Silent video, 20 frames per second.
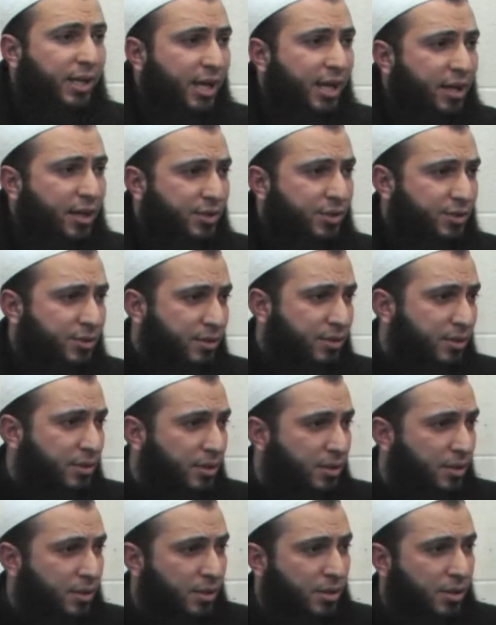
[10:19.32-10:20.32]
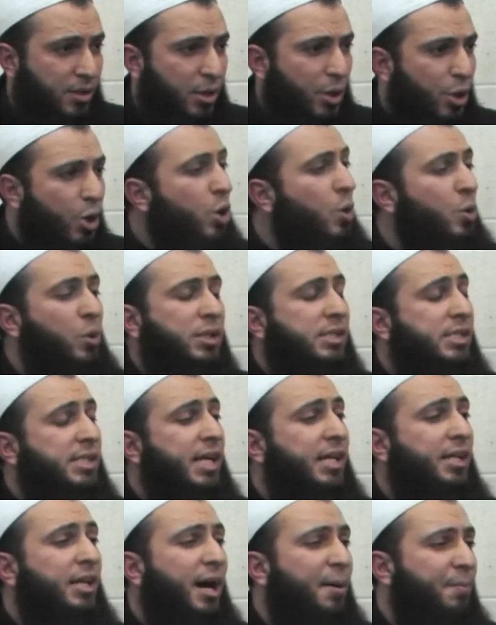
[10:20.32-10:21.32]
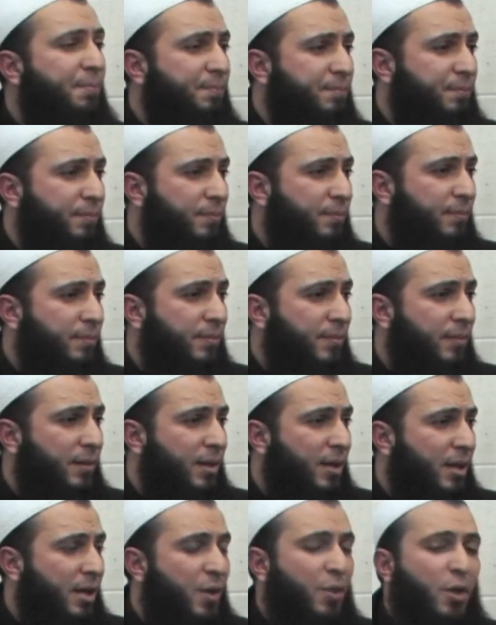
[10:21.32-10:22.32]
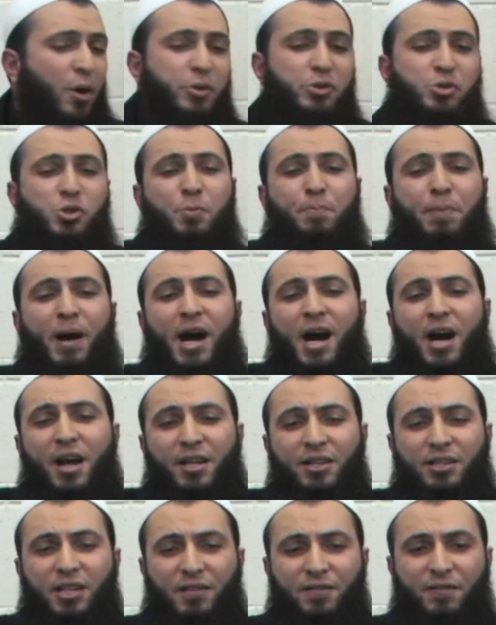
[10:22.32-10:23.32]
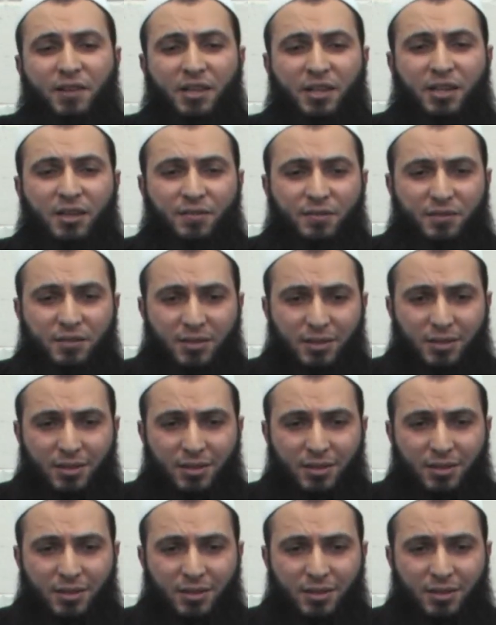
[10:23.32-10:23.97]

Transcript: and get it. Who will stand up? Those who pardon and forgive.